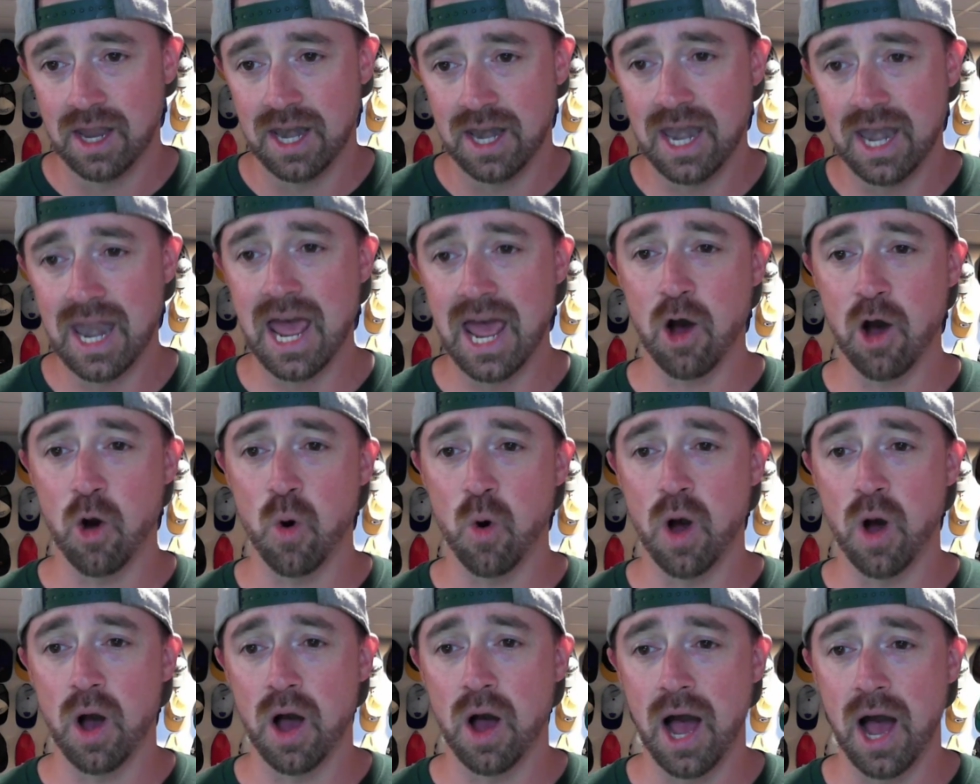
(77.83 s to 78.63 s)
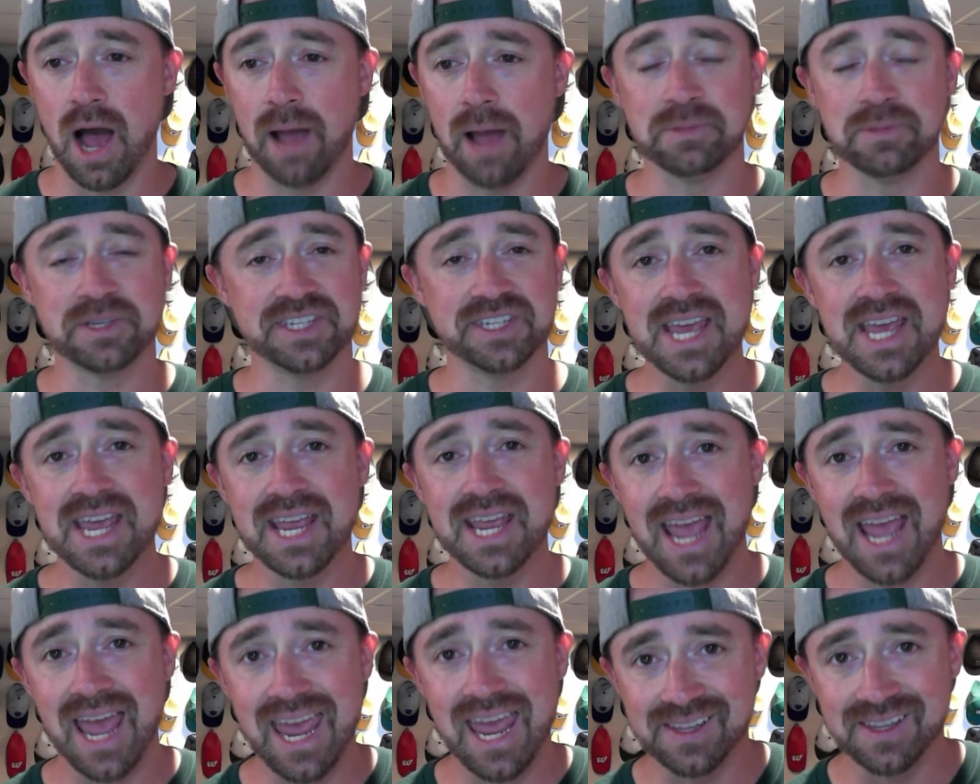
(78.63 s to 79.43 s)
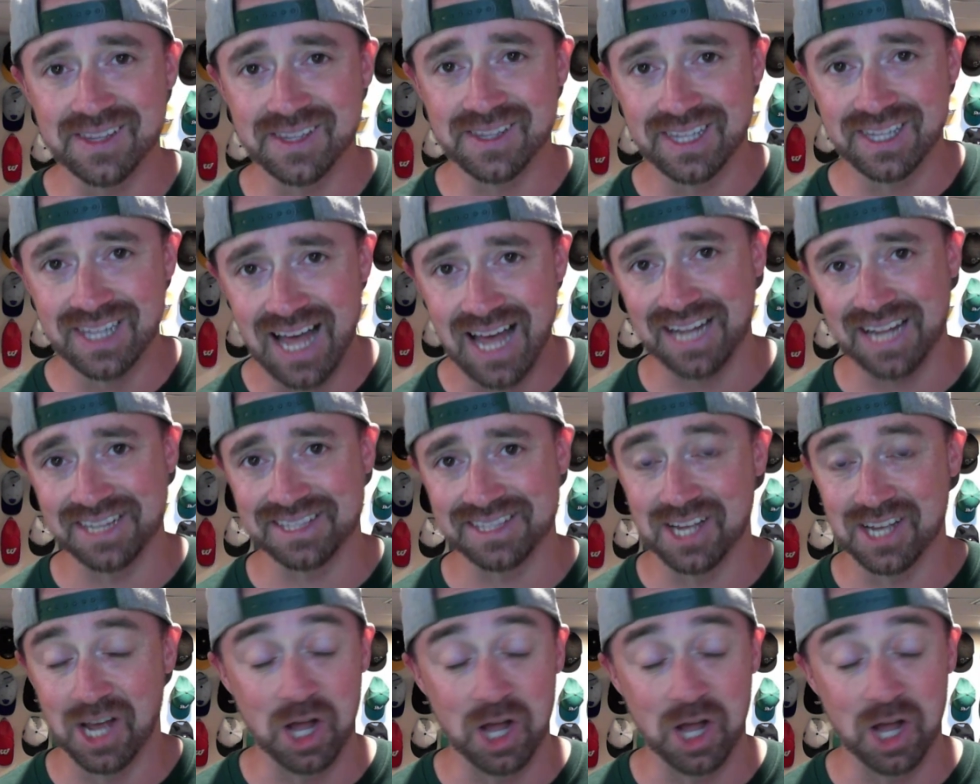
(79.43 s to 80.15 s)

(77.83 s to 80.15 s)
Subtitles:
Now, I'm seeing a lot